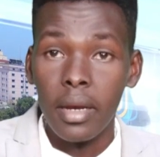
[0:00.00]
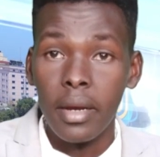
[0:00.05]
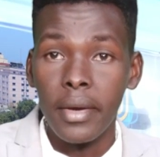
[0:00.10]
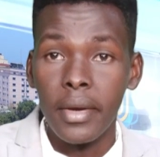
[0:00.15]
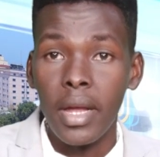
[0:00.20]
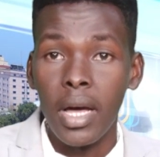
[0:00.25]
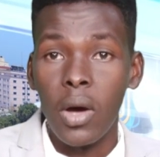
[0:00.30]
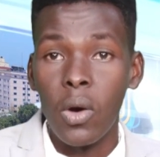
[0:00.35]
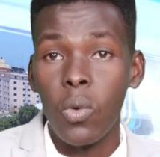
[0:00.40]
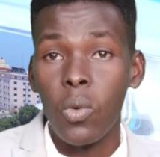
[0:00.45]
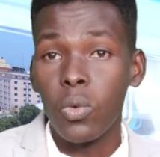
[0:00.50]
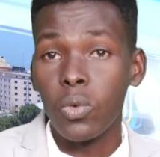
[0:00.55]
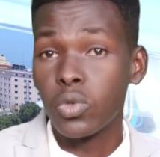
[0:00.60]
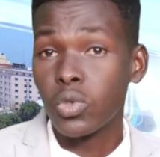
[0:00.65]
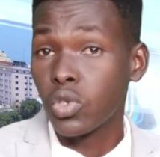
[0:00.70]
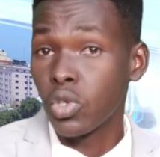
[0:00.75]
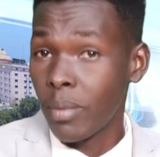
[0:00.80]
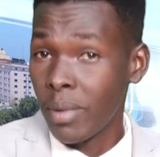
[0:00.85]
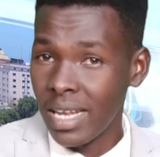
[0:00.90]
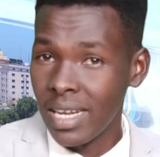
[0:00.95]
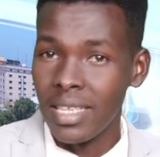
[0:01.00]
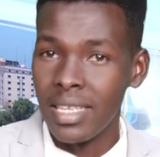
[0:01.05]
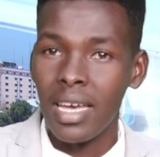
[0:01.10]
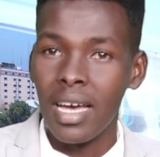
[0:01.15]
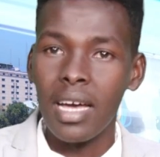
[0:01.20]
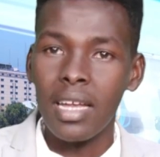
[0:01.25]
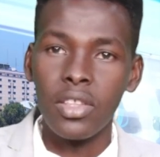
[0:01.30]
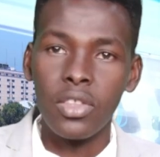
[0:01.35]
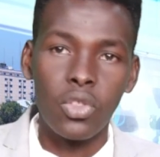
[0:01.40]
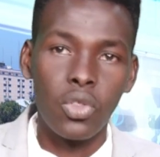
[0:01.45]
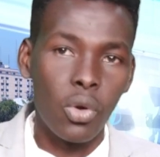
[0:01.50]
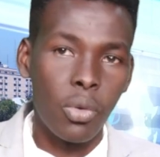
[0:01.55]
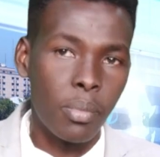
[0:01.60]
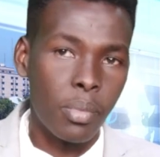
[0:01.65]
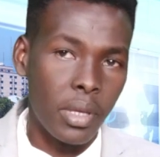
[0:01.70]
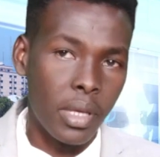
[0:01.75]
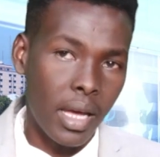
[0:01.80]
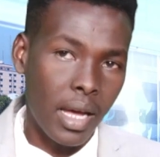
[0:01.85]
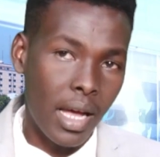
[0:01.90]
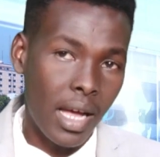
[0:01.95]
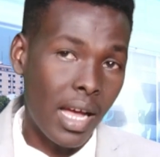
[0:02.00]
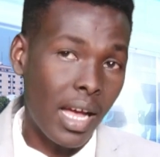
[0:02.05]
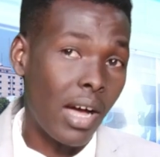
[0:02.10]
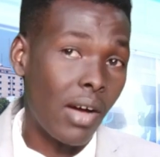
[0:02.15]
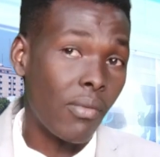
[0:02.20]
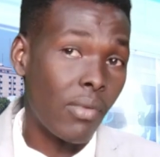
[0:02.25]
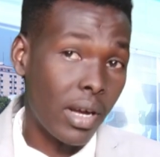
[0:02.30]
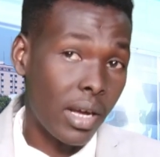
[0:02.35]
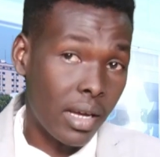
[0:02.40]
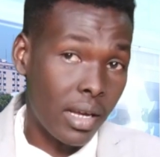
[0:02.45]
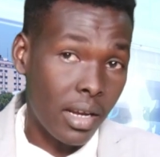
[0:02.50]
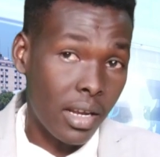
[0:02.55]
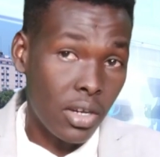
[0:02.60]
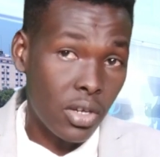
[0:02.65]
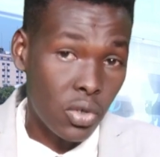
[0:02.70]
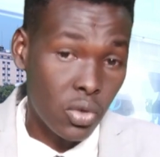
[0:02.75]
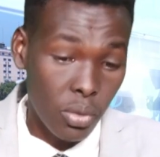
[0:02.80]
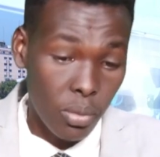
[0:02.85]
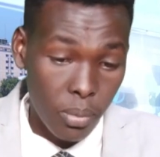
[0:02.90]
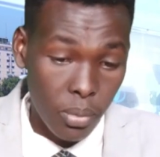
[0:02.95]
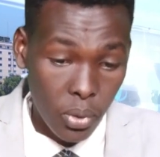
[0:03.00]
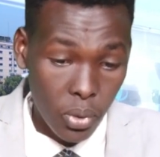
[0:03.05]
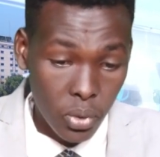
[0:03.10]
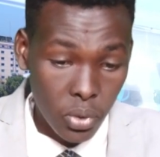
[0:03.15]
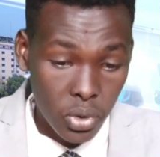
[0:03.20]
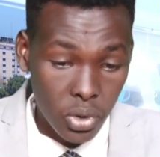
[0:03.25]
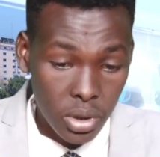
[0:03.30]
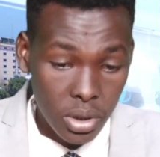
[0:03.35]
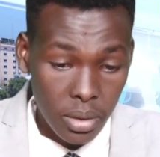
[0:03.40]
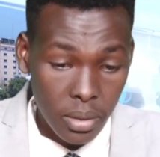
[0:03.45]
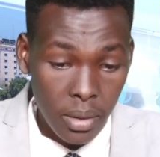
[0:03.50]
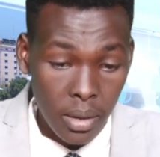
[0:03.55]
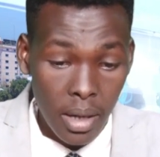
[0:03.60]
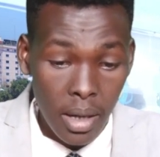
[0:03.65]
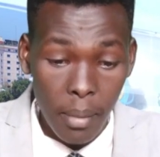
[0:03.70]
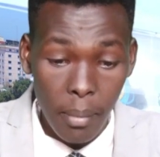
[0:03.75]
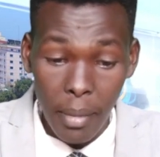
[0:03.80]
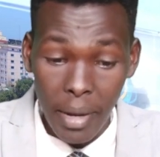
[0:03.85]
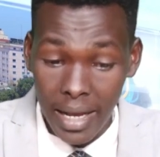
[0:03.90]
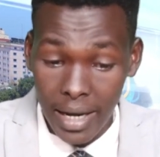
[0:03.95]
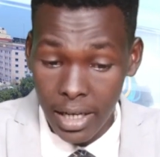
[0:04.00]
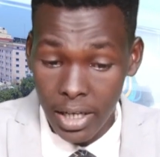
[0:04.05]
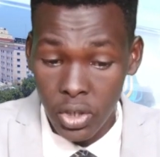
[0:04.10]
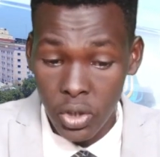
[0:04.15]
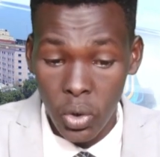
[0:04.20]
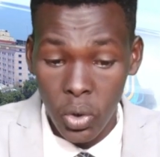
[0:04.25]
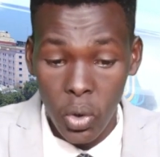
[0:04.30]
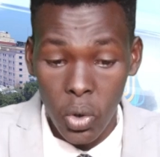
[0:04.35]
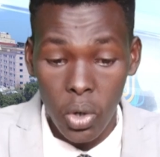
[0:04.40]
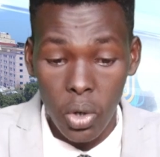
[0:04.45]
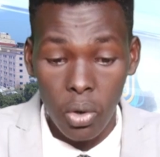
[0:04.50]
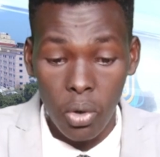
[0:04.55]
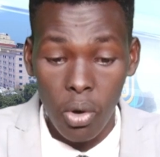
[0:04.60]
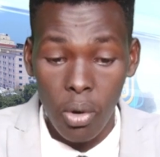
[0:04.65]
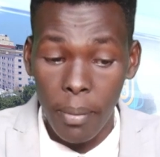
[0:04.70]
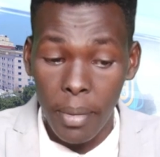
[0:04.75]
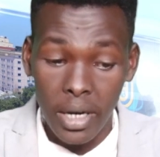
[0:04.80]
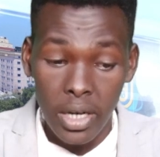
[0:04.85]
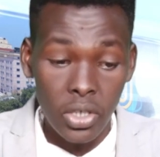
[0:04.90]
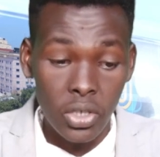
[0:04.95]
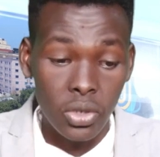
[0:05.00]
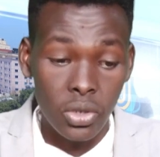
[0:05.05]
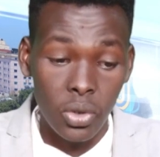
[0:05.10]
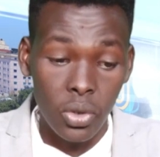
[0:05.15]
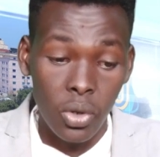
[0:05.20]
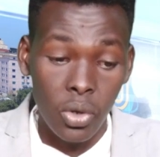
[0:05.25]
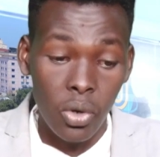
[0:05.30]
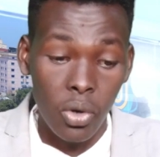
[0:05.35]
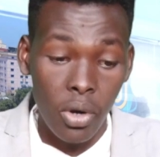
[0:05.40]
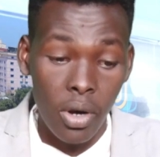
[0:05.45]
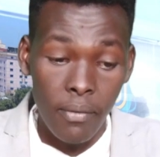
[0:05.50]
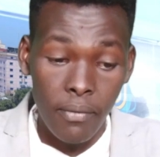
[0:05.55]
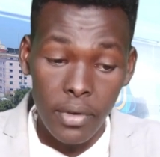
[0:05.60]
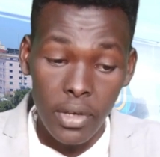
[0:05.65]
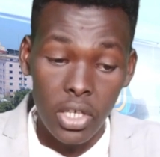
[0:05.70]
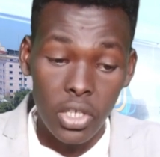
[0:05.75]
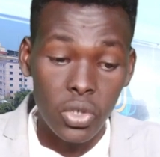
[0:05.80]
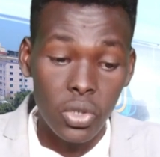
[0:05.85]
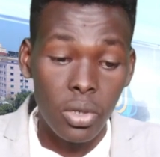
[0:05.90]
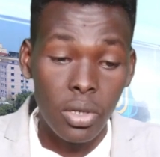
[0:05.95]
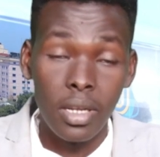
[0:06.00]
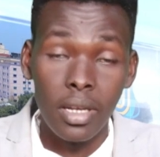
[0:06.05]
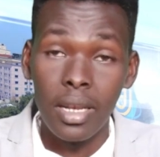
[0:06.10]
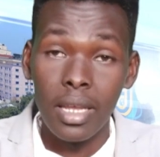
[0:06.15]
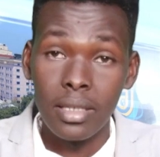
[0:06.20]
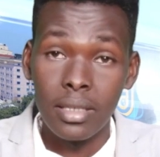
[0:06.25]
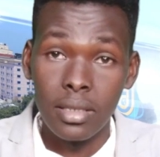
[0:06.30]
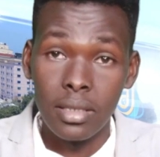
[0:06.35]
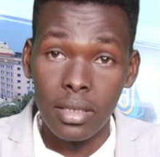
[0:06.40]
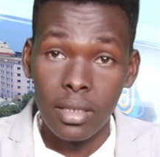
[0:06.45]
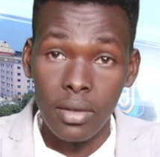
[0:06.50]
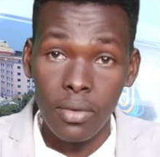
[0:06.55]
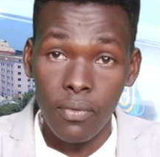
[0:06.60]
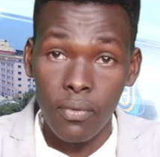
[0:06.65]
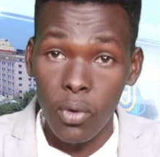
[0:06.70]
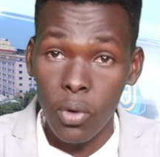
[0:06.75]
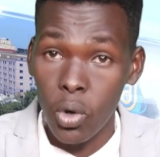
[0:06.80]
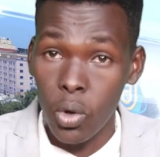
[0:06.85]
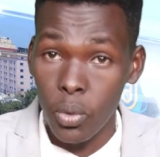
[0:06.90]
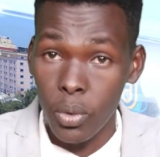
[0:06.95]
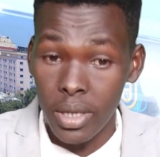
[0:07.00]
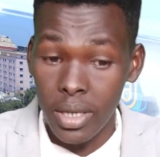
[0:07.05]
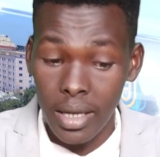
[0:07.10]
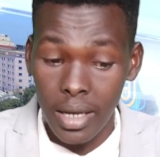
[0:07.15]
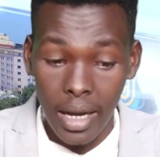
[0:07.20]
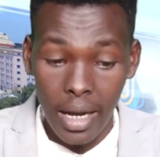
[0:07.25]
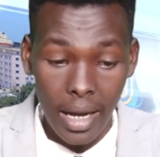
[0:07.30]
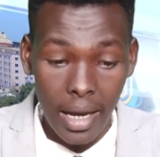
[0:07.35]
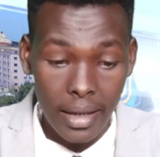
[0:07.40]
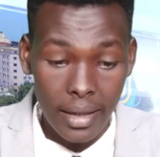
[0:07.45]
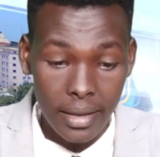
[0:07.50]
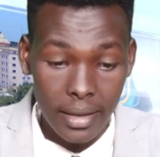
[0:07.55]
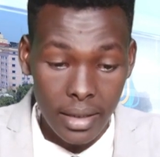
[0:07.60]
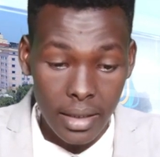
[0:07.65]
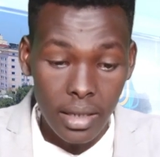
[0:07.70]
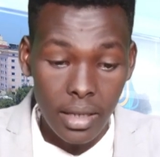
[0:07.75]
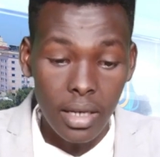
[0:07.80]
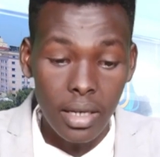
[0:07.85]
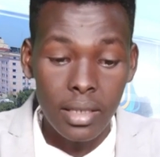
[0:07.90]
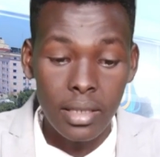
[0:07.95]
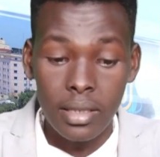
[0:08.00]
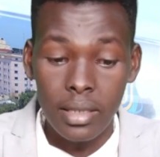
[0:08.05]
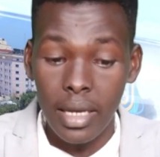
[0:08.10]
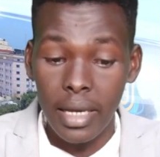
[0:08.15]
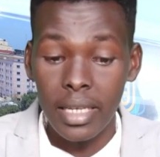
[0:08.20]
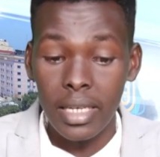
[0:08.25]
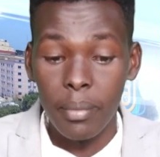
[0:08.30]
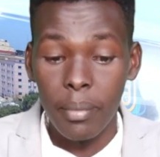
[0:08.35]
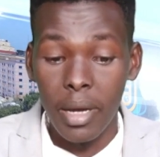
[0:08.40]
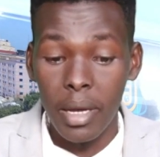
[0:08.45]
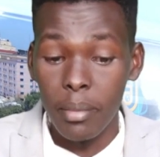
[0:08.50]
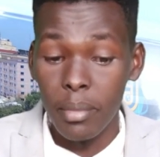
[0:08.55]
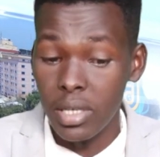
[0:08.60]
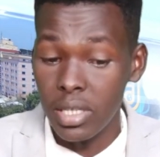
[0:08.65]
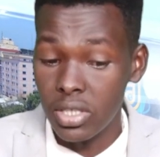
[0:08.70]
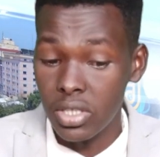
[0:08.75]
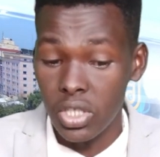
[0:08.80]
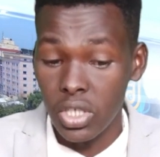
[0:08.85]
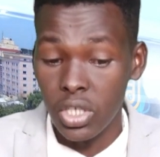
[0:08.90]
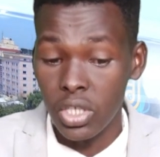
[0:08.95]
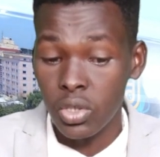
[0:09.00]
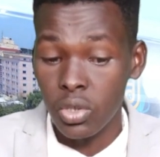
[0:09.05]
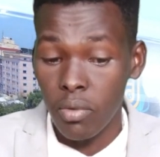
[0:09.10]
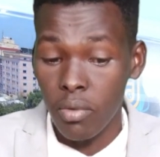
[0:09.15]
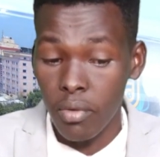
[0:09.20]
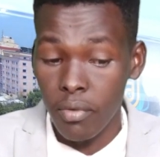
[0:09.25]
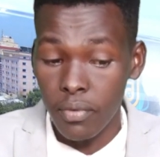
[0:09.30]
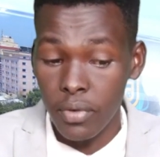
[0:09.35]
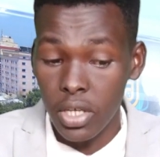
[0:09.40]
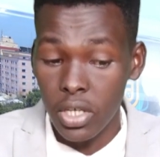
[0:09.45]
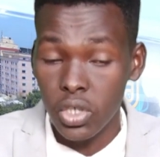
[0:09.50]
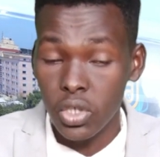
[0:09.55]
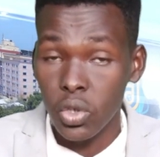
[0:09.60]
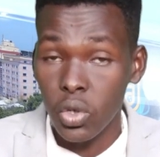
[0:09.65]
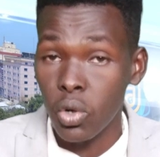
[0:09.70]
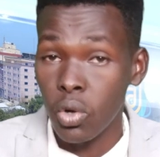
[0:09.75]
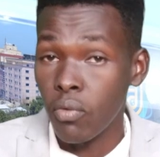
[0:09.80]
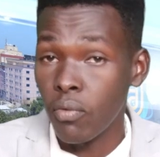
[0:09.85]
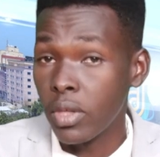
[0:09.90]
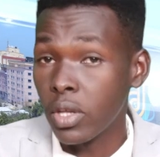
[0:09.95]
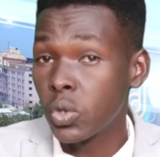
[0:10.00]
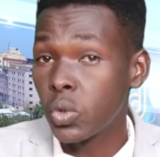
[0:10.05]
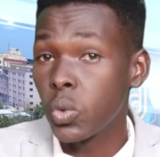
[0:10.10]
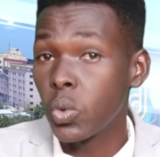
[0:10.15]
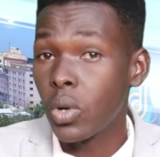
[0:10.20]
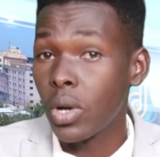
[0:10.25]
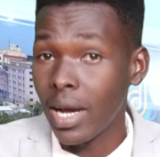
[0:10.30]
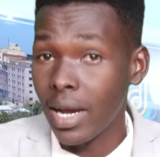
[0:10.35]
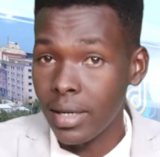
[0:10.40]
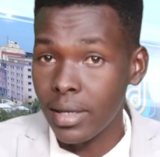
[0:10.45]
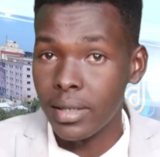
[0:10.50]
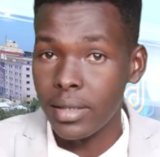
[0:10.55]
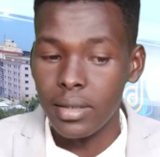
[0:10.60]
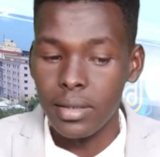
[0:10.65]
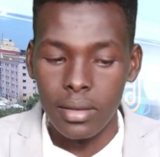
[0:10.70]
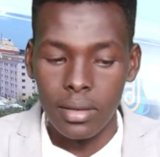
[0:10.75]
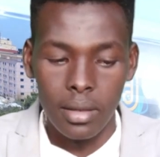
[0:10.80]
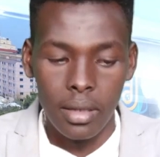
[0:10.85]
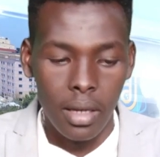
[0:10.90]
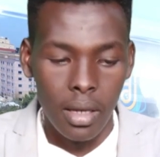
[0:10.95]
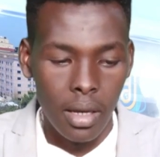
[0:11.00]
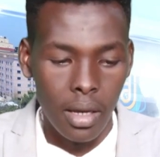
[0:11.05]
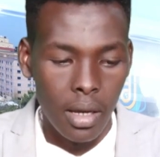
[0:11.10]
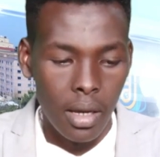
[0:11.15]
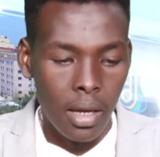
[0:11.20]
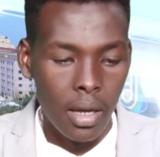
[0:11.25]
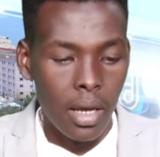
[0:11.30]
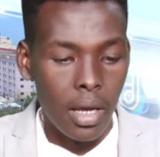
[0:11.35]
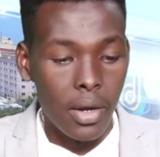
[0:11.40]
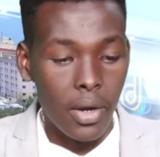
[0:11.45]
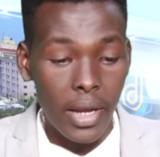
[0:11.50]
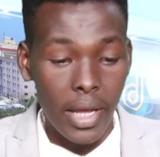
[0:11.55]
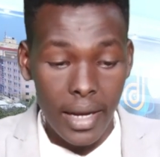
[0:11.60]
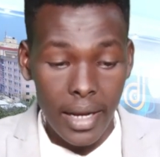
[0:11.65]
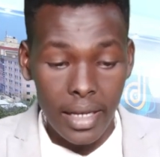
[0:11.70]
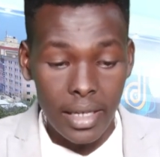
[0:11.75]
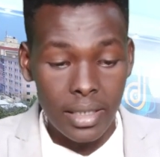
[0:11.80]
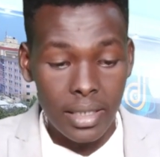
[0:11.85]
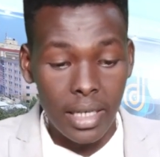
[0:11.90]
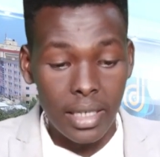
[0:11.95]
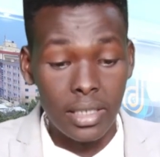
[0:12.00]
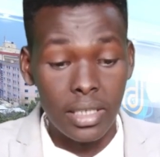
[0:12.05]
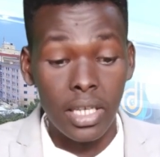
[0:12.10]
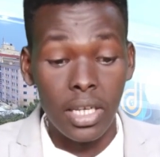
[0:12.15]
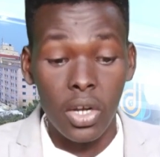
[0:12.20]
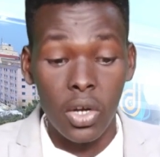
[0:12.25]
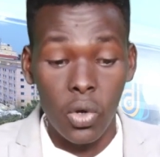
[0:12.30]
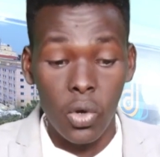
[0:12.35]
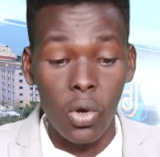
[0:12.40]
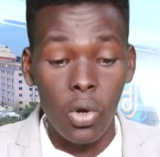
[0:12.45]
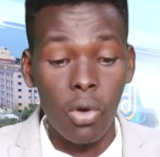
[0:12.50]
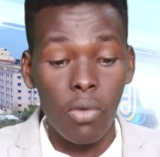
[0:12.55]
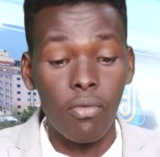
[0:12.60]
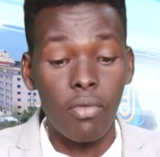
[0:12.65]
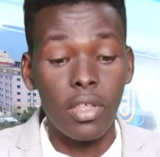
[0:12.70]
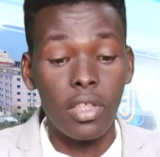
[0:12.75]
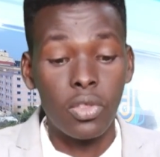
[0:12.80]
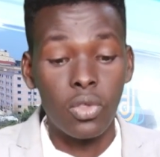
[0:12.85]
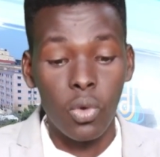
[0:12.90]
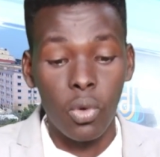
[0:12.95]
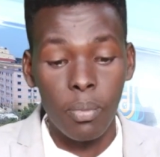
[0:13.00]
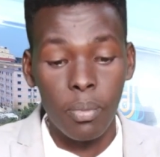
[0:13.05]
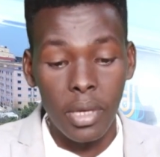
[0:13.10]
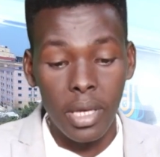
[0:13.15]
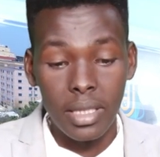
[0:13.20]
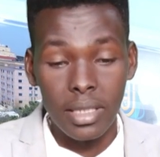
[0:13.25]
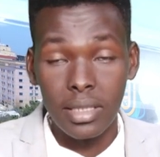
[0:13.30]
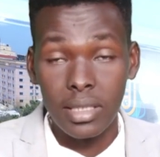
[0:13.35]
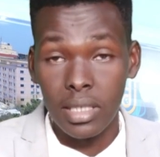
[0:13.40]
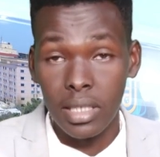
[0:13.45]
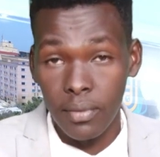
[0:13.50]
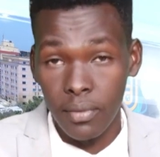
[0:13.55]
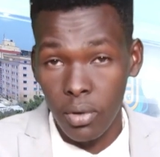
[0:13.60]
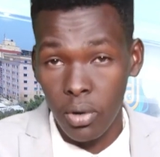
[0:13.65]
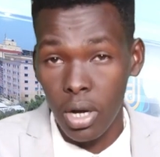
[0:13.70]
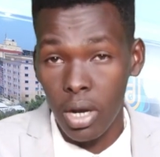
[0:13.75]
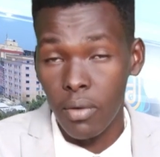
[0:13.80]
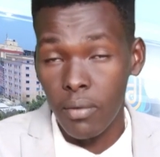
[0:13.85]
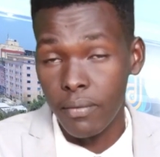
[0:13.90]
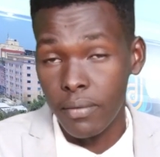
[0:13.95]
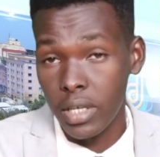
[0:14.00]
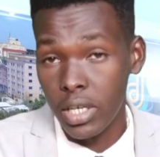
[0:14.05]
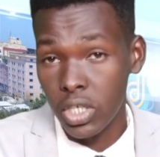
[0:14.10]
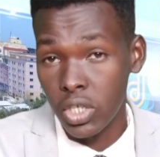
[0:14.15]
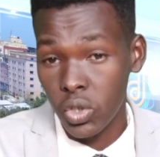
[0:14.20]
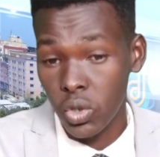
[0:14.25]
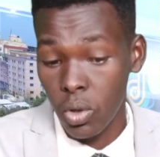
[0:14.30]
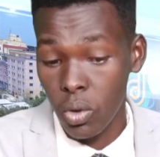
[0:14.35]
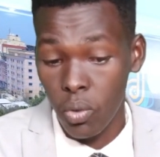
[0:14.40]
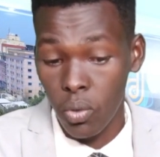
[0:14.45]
Now, Somalia and Ethiopia have agreed to boost bilateral cooperation on aviation industry following a deal signed by ministries of aviation of the two countries. Director General of the Ethiopian Civil Aviation